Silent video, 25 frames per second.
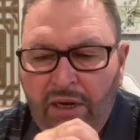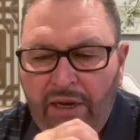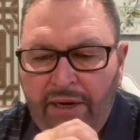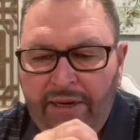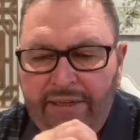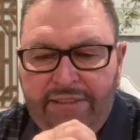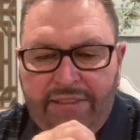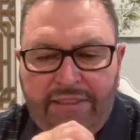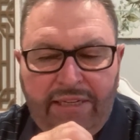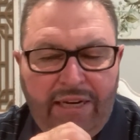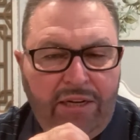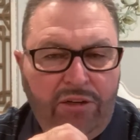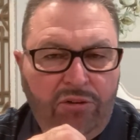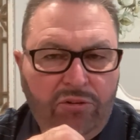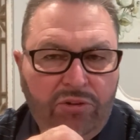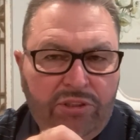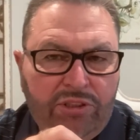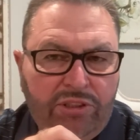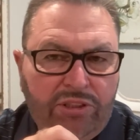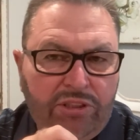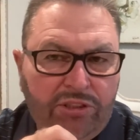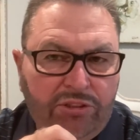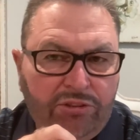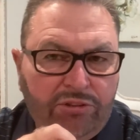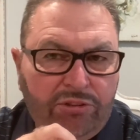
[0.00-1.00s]
And he said to
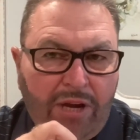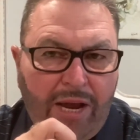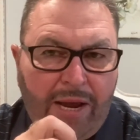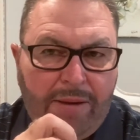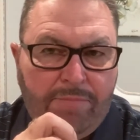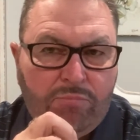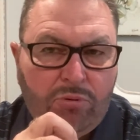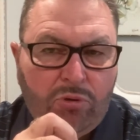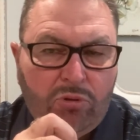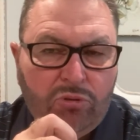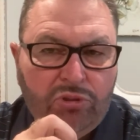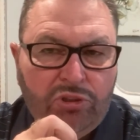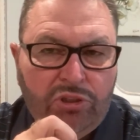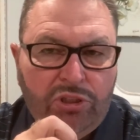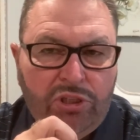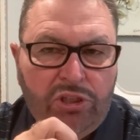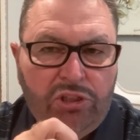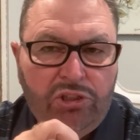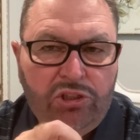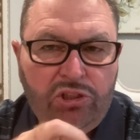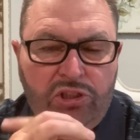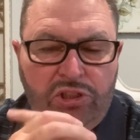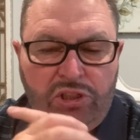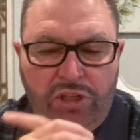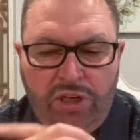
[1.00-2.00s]
his disciples,
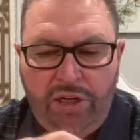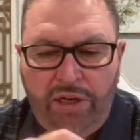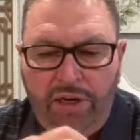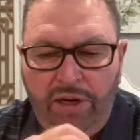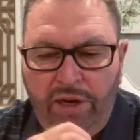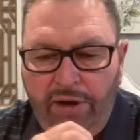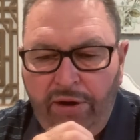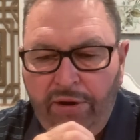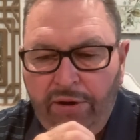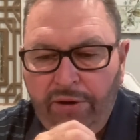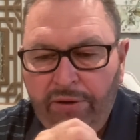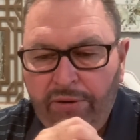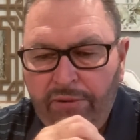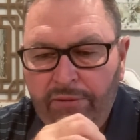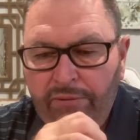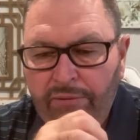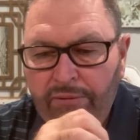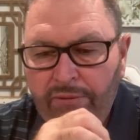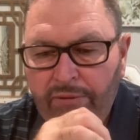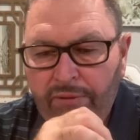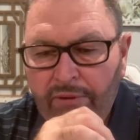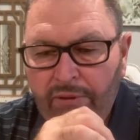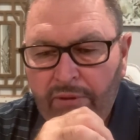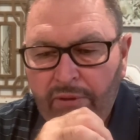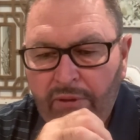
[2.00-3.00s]
Sit here